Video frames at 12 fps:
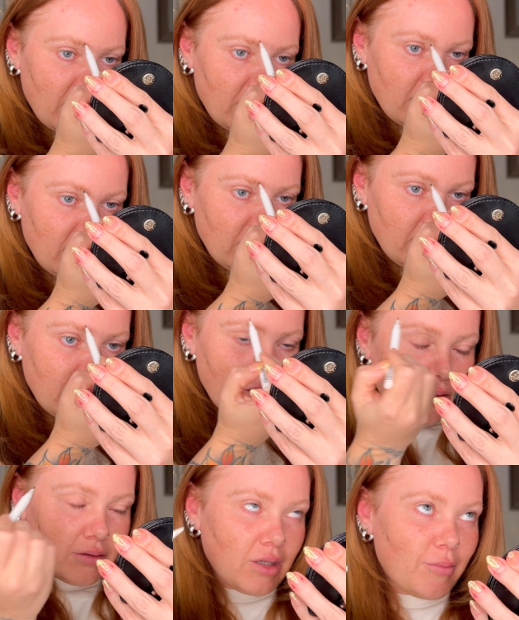
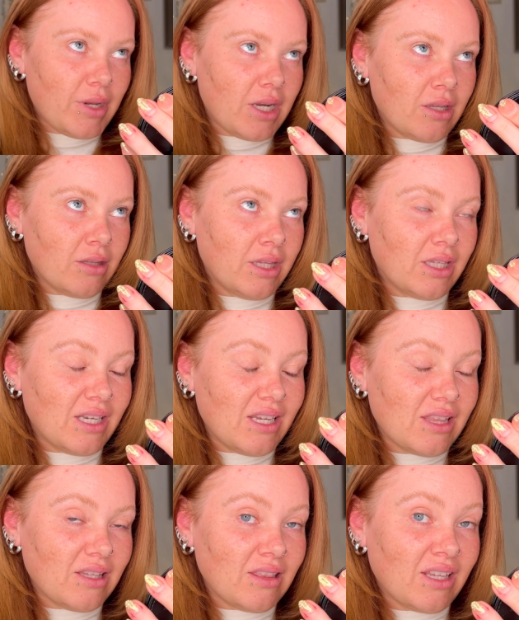how many, like
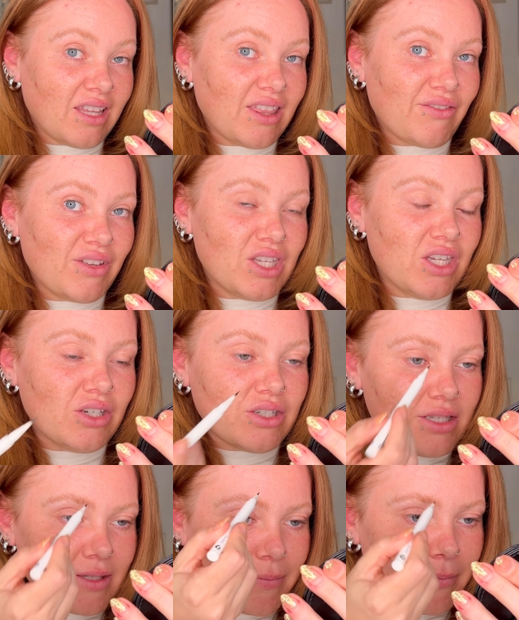11
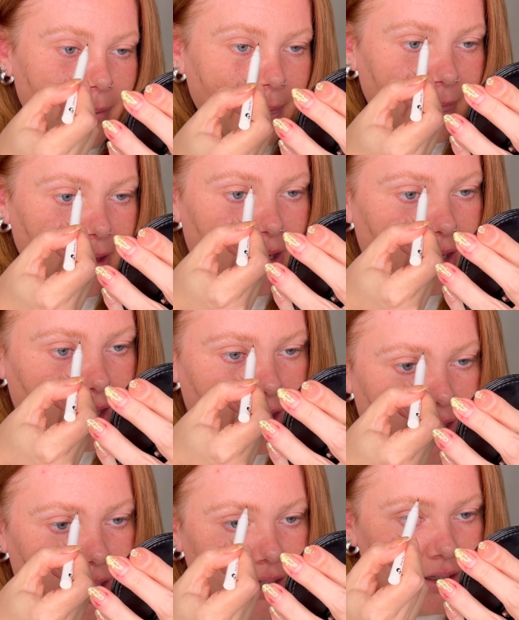years,
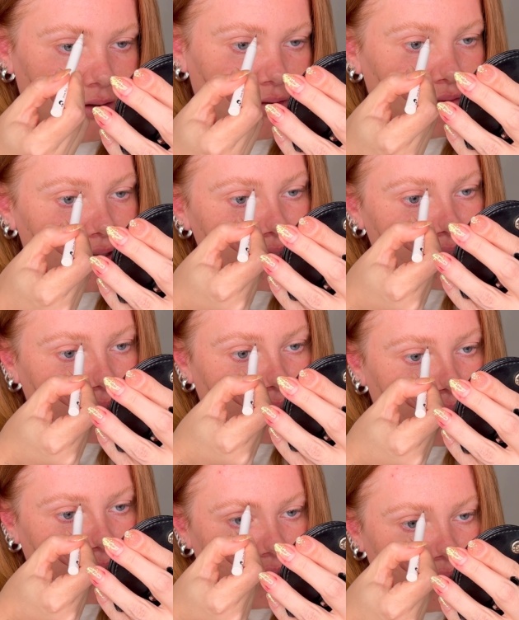and recently